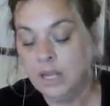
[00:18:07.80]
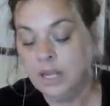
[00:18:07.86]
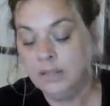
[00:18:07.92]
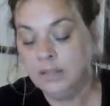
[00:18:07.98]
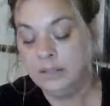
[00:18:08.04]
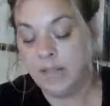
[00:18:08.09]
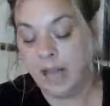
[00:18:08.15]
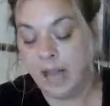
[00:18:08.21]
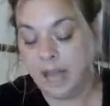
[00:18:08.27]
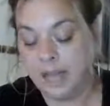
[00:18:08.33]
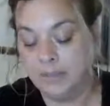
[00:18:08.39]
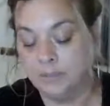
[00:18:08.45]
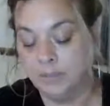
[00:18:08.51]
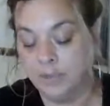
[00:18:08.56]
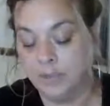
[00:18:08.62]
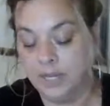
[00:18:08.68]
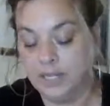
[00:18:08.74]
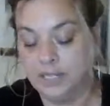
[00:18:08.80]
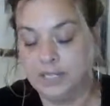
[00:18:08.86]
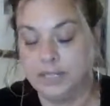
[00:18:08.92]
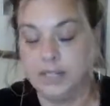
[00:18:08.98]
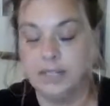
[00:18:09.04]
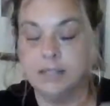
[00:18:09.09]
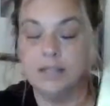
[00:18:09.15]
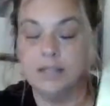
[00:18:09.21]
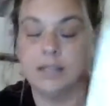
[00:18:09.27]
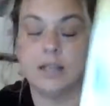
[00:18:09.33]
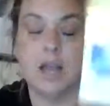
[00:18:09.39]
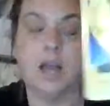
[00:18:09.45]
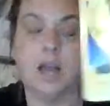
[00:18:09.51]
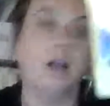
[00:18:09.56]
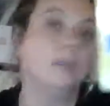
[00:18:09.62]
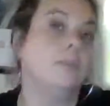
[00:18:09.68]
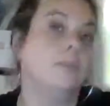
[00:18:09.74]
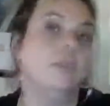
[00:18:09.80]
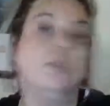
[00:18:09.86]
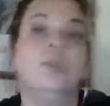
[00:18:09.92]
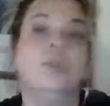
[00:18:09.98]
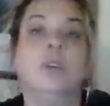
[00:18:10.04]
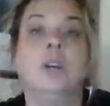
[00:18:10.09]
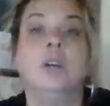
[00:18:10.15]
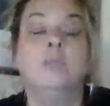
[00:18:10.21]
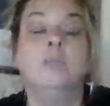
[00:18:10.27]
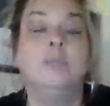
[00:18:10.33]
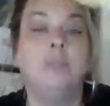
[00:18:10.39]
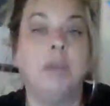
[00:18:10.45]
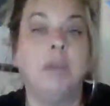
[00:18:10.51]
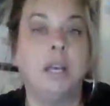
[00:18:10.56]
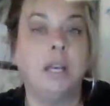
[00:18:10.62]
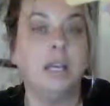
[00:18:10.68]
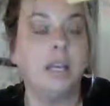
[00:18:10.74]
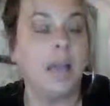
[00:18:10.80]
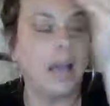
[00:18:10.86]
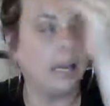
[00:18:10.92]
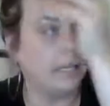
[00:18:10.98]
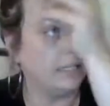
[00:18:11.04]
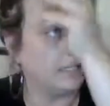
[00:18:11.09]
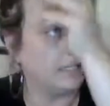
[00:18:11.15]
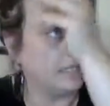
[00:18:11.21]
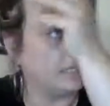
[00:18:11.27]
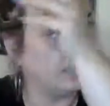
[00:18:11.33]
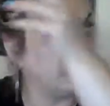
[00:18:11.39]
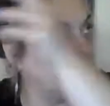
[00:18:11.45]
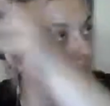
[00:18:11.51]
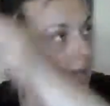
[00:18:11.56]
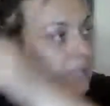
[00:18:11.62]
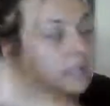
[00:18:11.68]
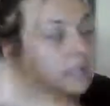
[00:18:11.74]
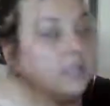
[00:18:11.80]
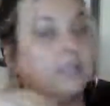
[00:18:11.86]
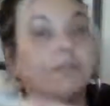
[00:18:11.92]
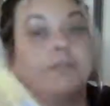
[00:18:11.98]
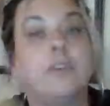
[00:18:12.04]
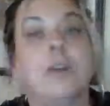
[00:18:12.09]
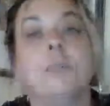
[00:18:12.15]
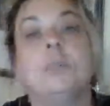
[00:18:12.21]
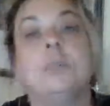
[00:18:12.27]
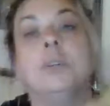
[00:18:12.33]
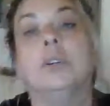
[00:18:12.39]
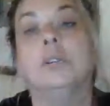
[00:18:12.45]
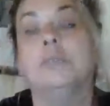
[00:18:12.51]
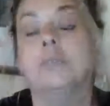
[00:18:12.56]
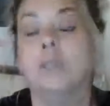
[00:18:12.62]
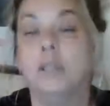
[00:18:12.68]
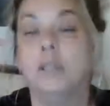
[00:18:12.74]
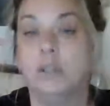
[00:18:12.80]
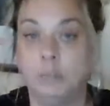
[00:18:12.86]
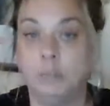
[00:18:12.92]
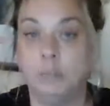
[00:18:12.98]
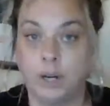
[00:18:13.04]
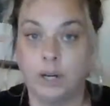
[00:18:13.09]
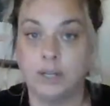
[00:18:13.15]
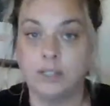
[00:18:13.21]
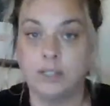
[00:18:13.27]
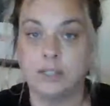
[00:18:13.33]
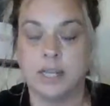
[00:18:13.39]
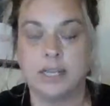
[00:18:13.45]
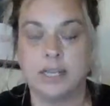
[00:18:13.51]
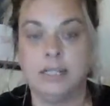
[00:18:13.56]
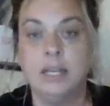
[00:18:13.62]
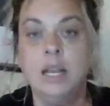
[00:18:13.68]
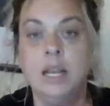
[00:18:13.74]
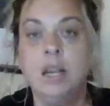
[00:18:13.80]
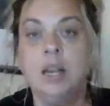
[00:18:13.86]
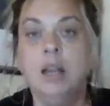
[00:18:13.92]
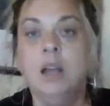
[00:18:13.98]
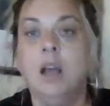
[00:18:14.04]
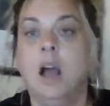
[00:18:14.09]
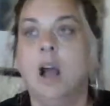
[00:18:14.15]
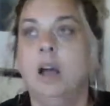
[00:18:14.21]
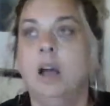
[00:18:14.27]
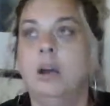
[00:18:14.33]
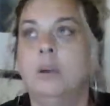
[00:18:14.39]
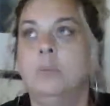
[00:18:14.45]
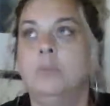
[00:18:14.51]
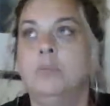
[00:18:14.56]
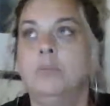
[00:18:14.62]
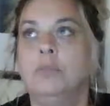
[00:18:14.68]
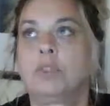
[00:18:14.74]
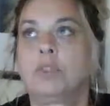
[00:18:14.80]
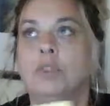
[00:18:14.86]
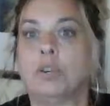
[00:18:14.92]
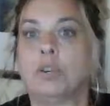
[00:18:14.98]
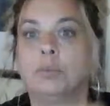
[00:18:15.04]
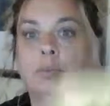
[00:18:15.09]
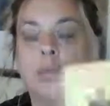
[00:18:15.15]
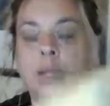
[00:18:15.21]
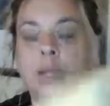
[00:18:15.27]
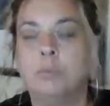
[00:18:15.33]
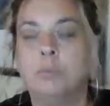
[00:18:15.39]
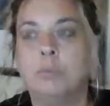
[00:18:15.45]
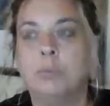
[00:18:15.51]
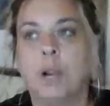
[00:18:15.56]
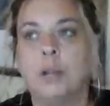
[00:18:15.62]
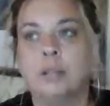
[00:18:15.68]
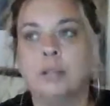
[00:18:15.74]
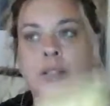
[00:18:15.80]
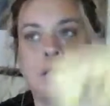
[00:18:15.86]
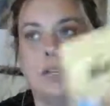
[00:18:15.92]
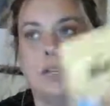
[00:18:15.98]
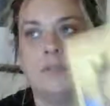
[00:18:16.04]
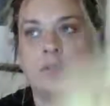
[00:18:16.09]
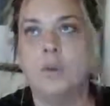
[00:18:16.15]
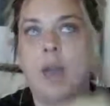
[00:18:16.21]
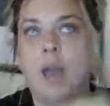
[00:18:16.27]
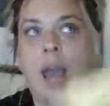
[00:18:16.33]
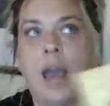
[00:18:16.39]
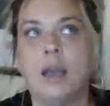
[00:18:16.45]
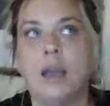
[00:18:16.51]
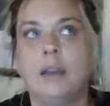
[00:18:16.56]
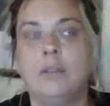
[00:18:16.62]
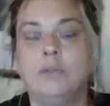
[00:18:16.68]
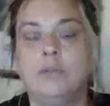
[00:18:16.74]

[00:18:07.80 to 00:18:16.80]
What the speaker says: The High Priestess. You could be at a distance from your real person. Your real person, if you have